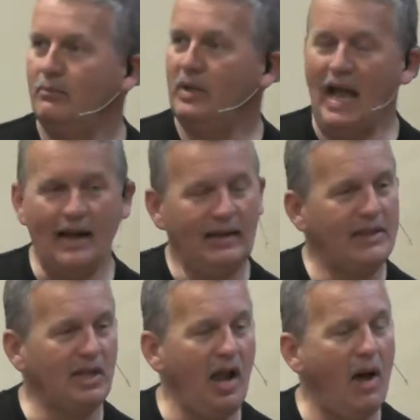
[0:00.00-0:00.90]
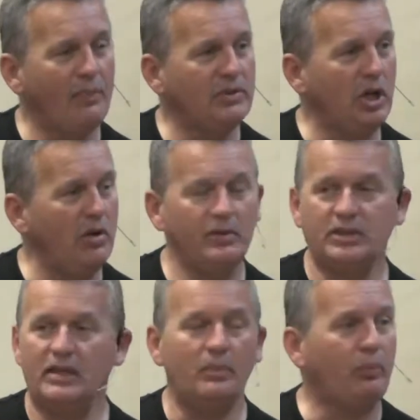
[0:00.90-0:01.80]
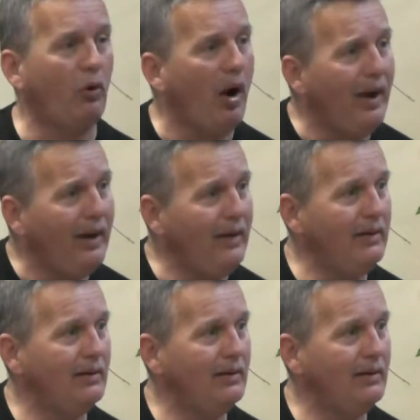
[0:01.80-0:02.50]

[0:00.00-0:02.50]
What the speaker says: But that's an opportunity to pray.